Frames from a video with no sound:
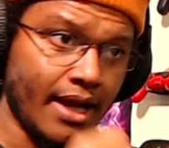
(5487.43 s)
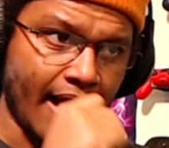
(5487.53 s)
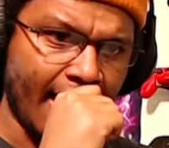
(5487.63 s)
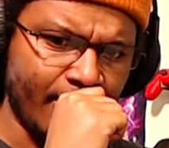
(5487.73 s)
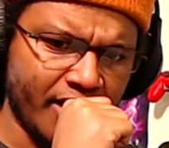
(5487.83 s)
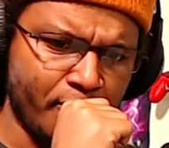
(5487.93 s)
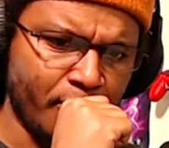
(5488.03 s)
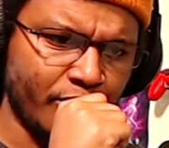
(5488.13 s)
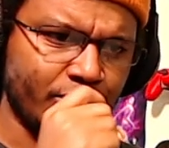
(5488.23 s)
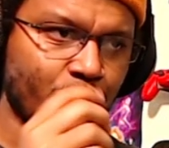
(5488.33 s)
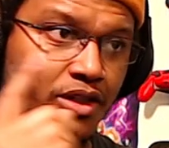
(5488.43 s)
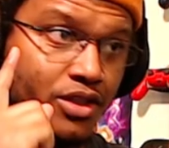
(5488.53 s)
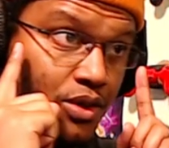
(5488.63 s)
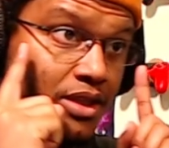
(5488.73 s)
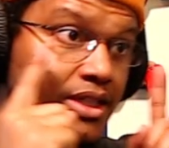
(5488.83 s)
How do you get people to want
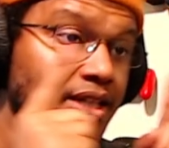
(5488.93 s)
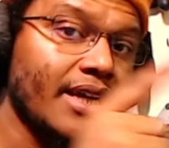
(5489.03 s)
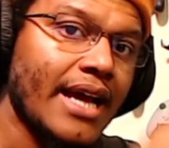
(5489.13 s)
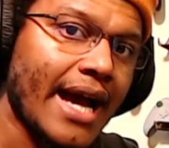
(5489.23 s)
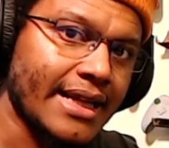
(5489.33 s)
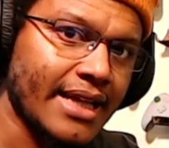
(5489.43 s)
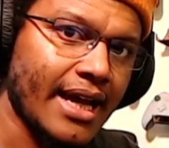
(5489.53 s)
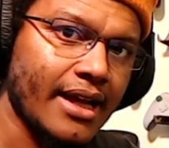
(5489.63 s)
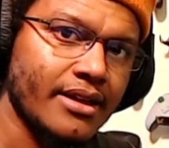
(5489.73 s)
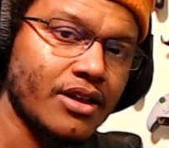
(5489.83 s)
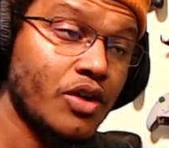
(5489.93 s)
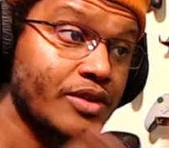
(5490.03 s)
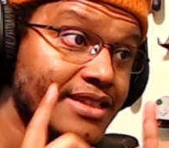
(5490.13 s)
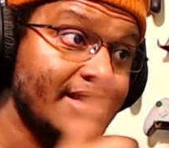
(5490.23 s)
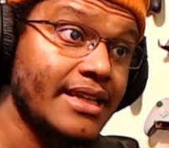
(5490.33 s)
to look at that? Go
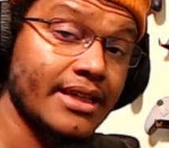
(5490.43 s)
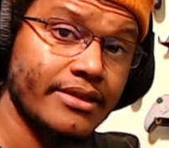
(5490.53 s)
see it.